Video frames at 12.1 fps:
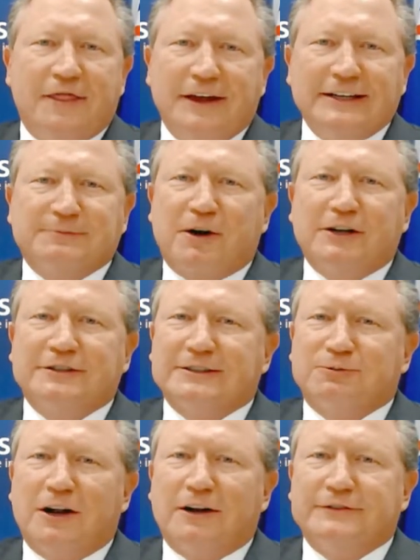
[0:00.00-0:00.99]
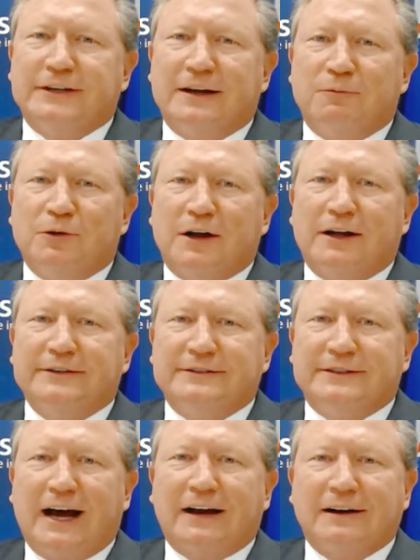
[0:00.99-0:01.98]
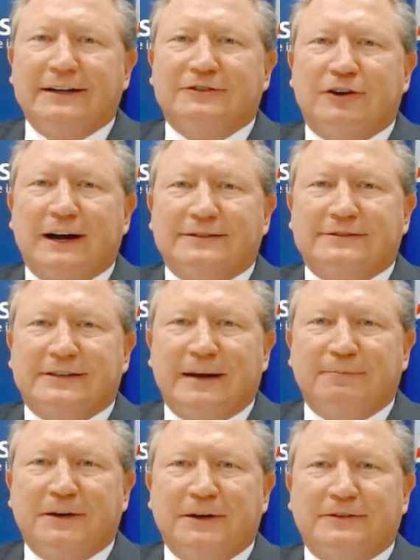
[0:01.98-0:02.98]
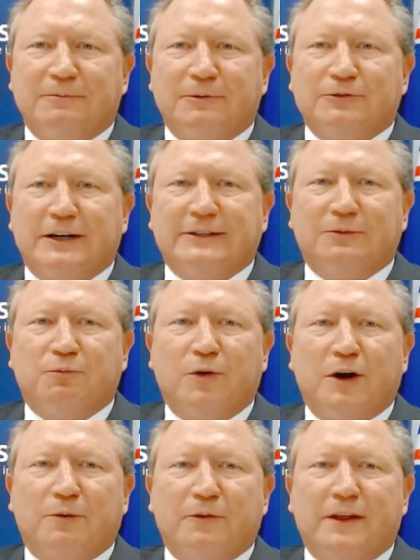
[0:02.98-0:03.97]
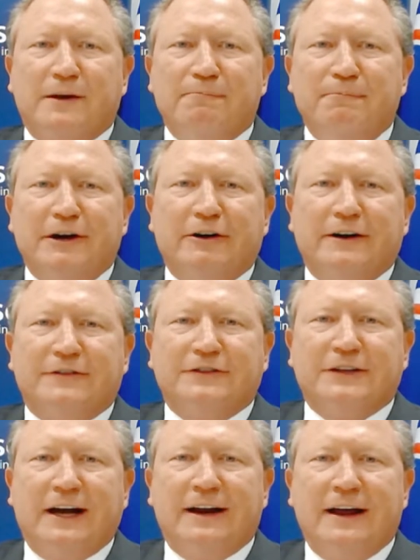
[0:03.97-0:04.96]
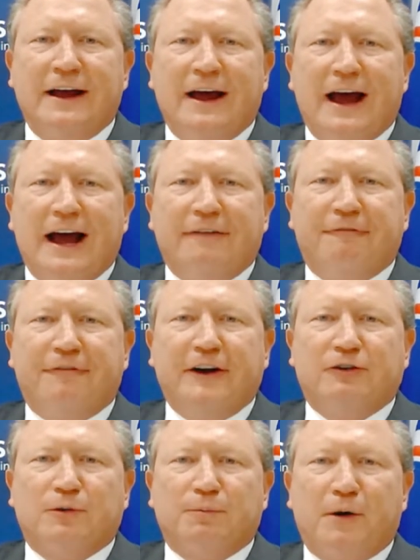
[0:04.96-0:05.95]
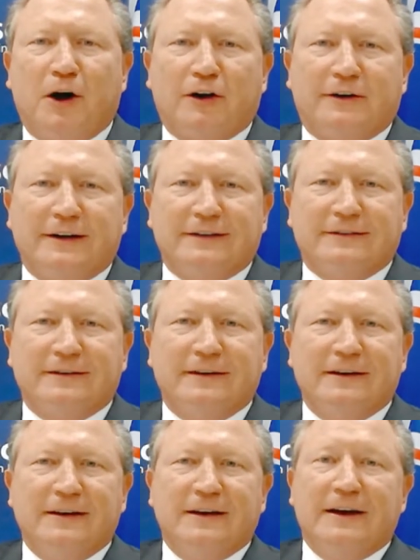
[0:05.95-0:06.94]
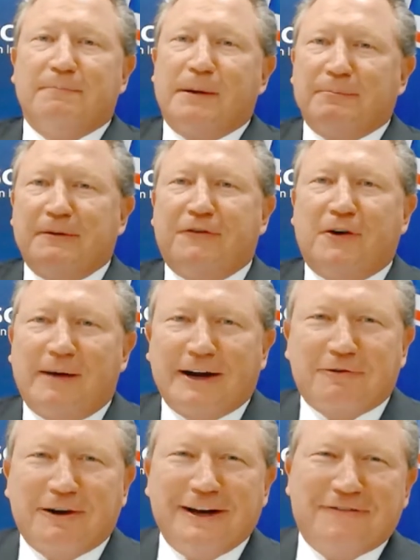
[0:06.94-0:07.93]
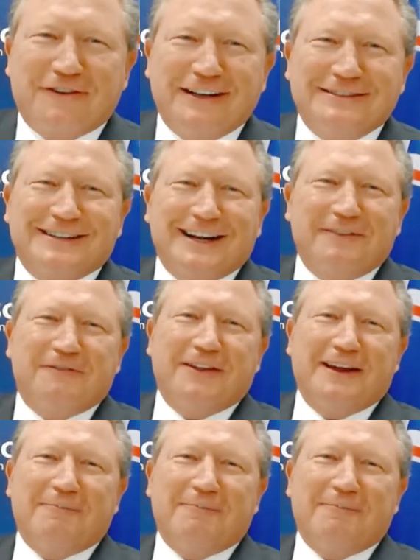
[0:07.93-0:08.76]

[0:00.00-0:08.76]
These projects will undoubtedly attract sceptics and will need to work within a myriad of state and federal politics. But before my green friends leap for